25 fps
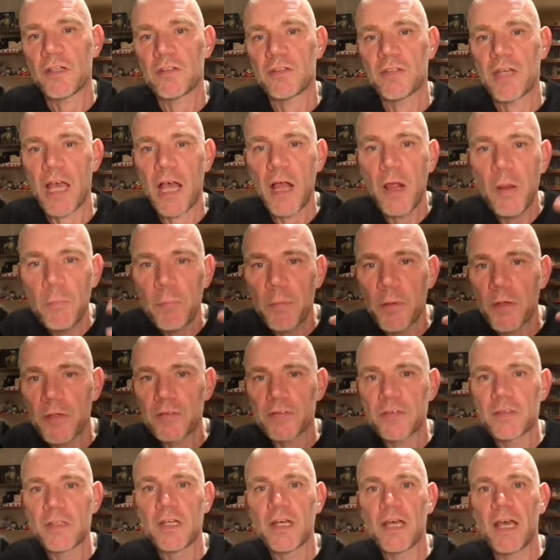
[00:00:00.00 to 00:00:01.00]
help
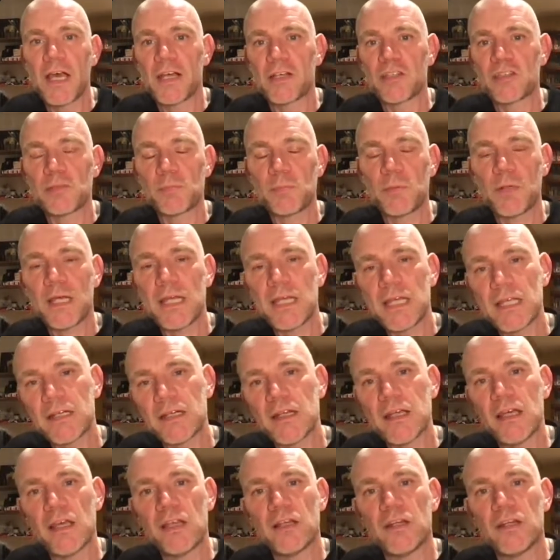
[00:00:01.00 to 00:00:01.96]
us explain